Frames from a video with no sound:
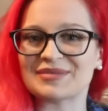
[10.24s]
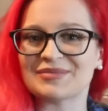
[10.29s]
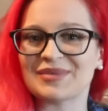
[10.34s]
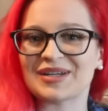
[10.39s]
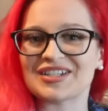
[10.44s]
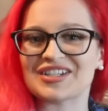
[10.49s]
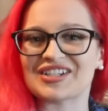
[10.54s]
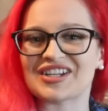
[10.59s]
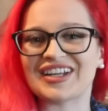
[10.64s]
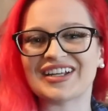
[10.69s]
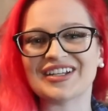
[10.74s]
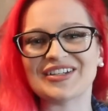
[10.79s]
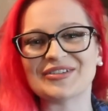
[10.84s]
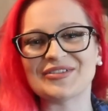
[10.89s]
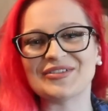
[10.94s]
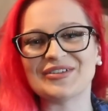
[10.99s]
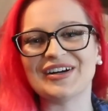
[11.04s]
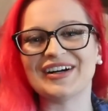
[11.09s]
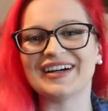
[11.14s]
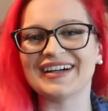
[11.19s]
to my channel.
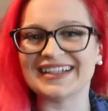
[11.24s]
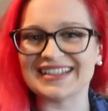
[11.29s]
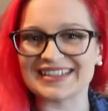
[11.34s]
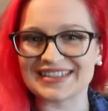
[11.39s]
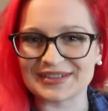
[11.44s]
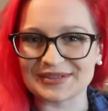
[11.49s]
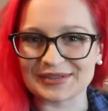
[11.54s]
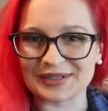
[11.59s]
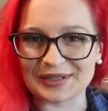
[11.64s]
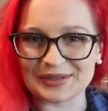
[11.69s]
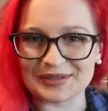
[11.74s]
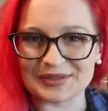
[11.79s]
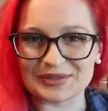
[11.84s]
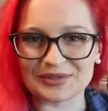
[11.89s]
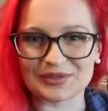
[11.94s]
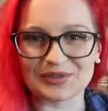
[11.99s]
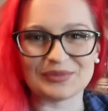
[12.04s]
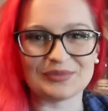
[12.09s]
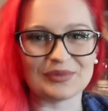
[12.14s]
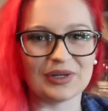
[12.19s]
I do hope you're
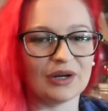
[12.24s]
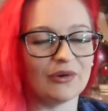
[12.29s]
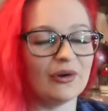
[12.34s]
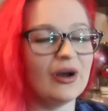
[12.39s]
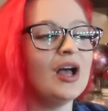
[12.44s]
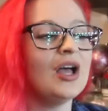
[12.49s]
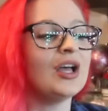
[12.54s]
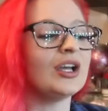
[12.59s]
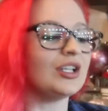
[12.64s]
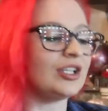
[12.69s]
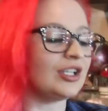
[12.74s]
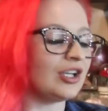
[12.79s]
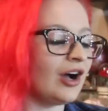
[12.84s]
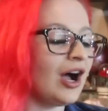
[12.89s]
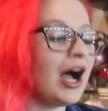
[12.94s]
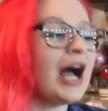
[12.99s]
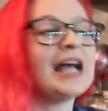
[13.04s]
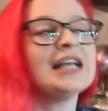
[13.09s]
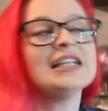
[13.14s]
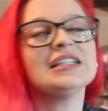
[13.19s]
doing well,
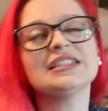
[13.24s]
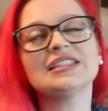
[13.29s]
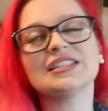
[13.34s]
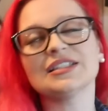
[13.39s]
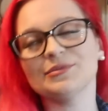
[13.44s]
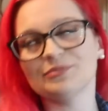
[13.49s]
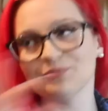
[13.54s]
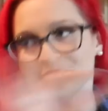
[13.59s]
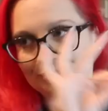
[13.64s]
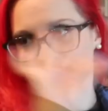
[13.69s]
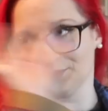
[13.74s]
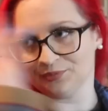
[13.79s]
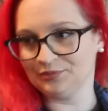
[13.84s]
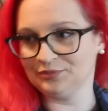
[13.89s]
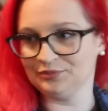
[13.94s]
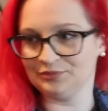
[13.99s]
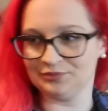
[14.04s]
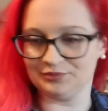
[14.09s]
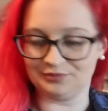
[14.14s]
guys. If